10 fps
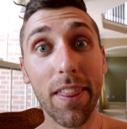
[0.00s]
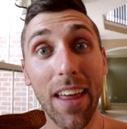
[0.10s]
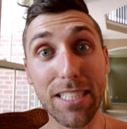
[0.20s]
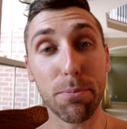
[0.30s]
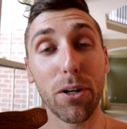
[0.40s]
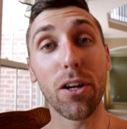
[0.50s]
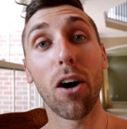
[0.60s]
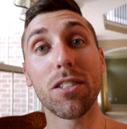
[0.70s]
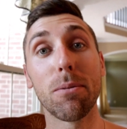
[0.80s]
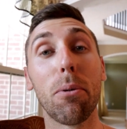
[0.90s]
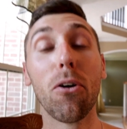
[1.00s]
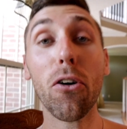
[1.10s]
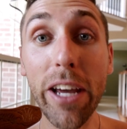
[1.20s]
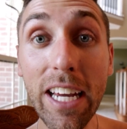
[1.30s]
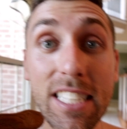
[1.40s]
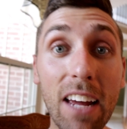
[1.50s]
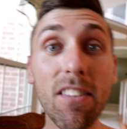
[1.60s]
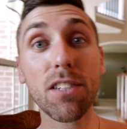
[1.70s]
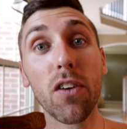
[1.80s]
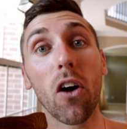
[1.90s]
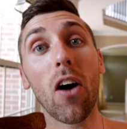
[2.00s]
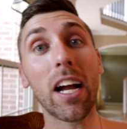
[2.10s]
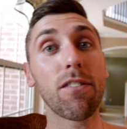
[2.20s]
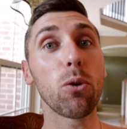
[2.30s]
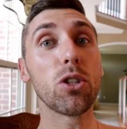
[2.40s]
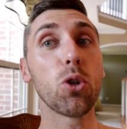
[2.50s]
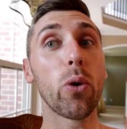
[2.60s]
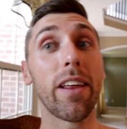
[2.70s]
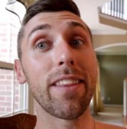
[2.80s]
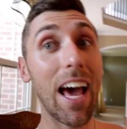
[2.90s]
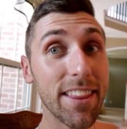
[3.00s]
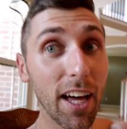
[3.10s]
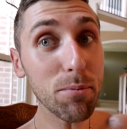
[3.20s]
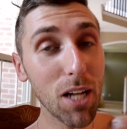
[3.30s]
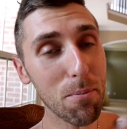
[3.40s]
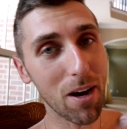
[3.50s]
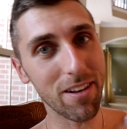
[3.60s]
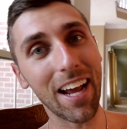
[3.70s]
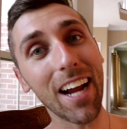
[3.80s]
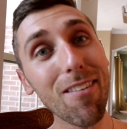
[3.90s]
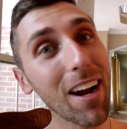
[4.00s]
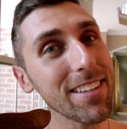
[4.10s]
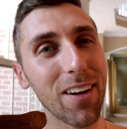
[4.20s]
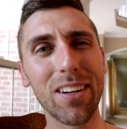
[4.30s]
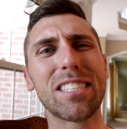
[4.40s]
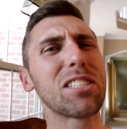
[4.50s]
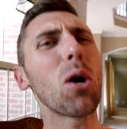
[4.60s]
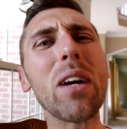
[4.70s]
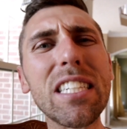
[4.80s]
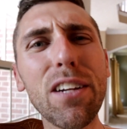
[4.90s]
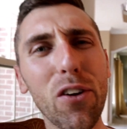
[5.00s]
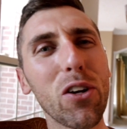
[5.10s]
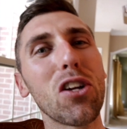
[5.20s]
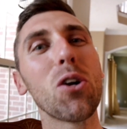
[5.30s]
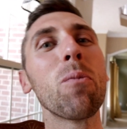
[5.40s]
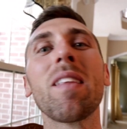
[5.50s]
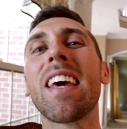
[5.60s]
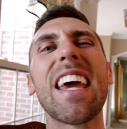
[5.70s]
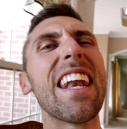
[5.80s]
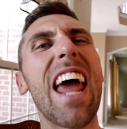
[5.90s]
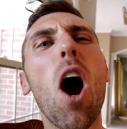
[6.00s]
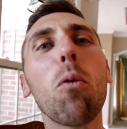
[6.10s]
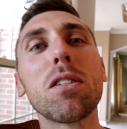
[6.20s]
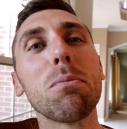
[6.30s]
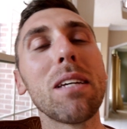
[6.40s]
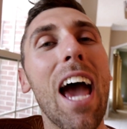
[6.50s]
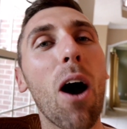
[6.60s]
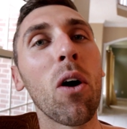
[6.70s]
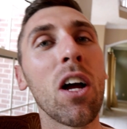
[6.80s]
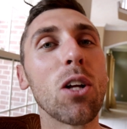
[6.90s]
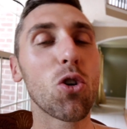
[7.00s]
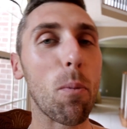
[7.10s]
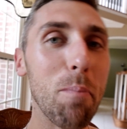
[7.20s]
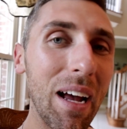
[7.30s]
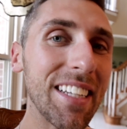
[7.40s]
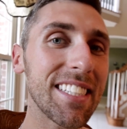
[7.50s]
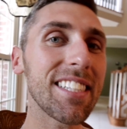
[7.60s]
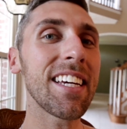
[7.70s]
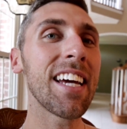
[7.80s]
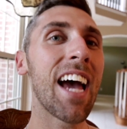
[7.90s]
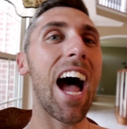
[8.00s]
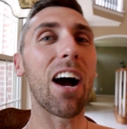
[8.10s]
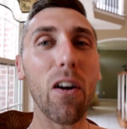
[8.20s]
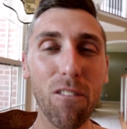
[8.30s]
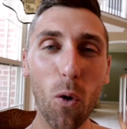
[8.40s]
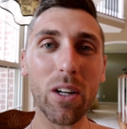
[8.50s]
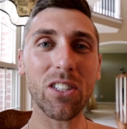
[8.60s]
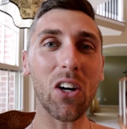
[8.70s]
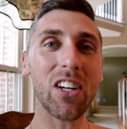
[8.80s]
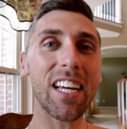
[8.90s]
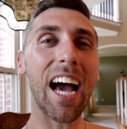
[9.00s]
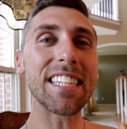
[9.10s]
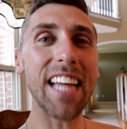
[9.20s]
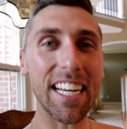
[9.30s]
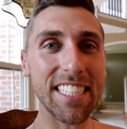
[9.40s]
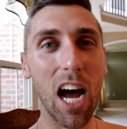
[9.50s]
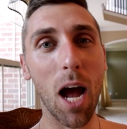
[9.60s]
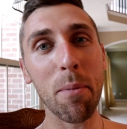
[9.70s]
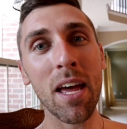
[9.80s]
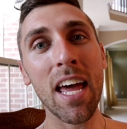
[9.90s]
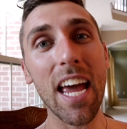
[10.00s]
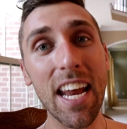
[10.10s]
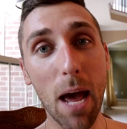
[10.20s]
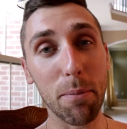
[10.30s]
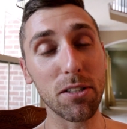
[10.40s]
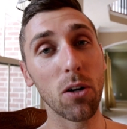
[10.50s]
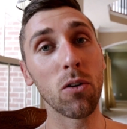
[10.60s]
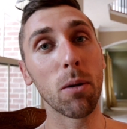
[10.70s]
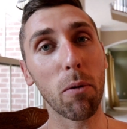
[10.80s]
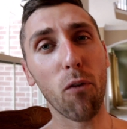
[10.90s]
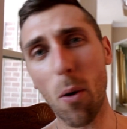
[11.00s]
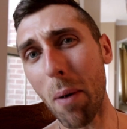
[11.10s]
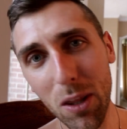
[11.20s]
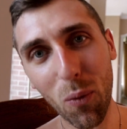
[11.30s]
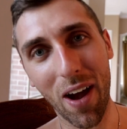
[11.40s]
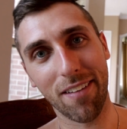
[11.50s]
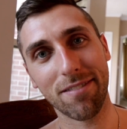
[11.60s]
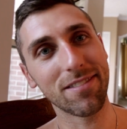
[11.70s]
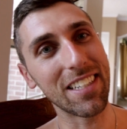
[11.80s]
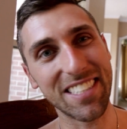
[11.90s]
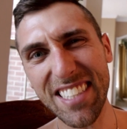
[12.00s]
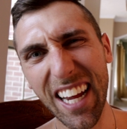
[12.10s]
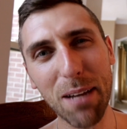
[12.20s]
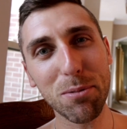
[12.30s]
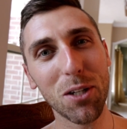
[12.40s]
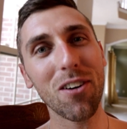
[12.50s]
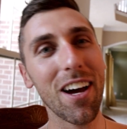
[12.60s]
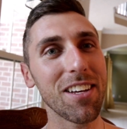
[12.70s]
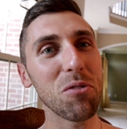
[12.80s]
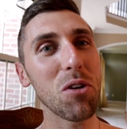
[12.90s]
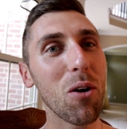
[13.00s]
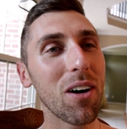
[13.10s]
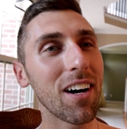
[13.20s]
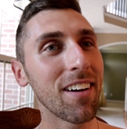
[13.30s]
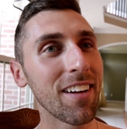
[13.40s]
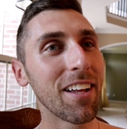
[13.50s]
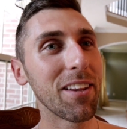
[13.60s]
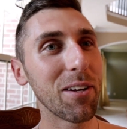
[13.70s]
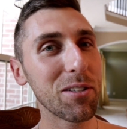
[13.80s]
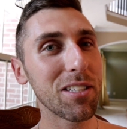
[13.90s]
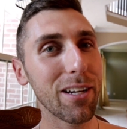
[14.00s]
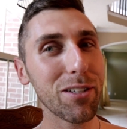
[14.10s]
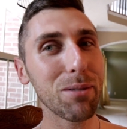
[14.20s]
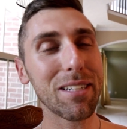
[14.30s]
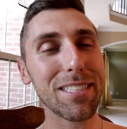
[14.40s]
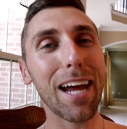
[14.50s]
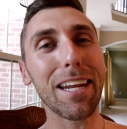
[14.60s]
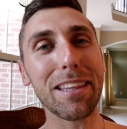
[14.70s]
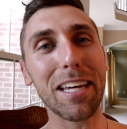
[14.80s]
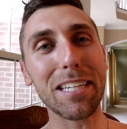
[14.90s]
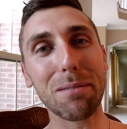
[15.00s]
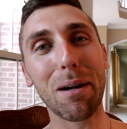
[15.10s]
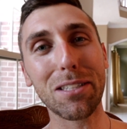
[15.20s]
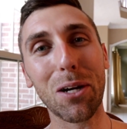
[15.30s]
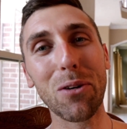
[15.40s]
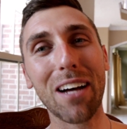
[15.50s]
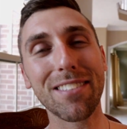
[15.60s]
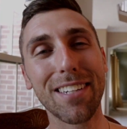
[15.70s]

That's pretty awesome. Please give this video a like if you enjoyed it. That thumbs up button, that guy right there. It's so easy for you to do, and it helps me out tremendously. I look forward to talking to you guys next time in episode number four. And by the way, since I am so light, you know, uh, there's there's some exciting things about to go down